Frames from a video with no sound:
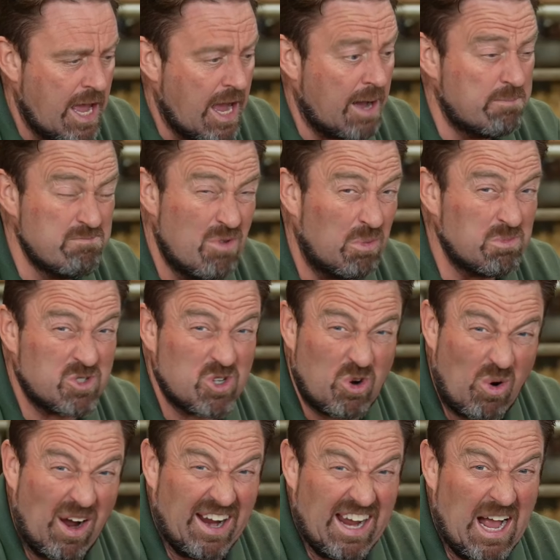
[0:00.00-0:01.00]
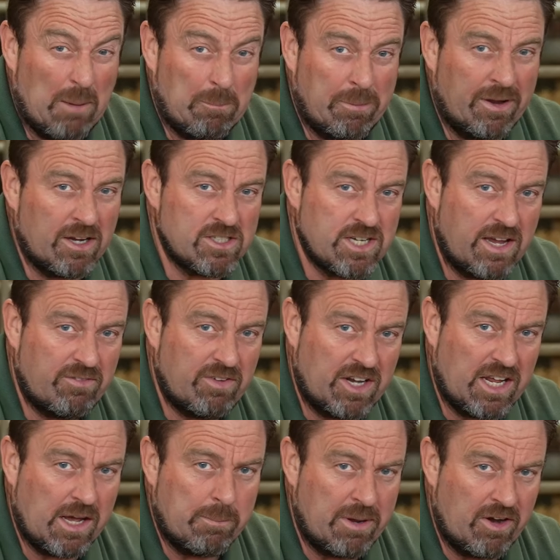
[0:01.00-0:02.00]
And mum's quite happy as
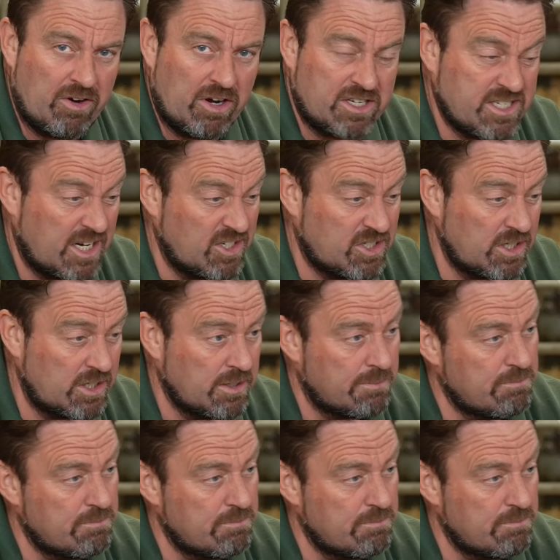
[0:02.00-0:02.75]
giving it a bit of attention.